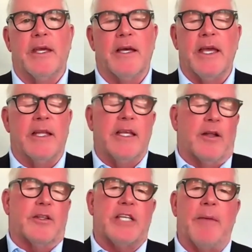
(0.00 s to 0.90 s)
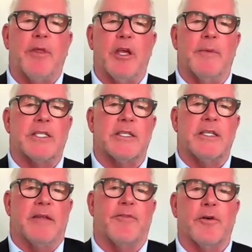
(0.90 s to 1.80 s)
Uh, and you know, the same thing could be
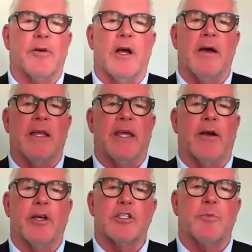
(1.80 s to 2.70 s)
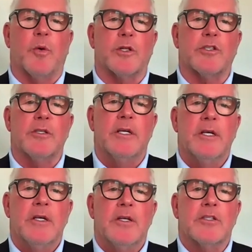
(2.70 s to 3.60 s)
said for uh, in the area of sports
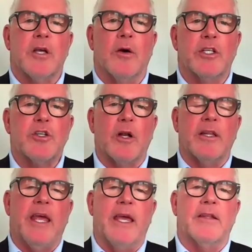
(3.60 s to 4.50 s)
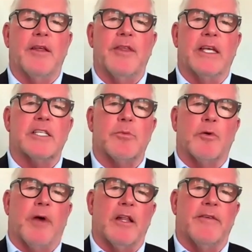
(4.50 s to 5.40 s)
so you started taking the things that
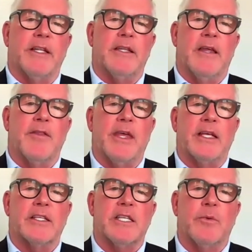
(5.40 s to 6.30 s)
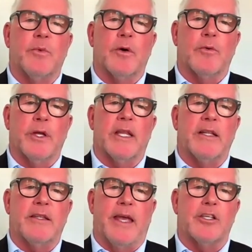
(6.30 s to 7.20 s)
were relevant and things that were really
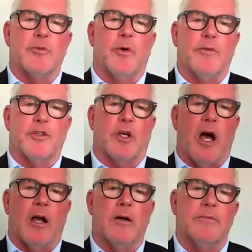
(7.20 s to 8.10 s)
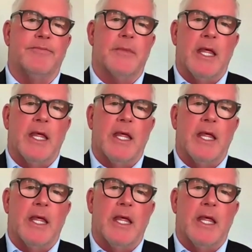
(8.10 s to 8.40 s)
tangible of Chicago,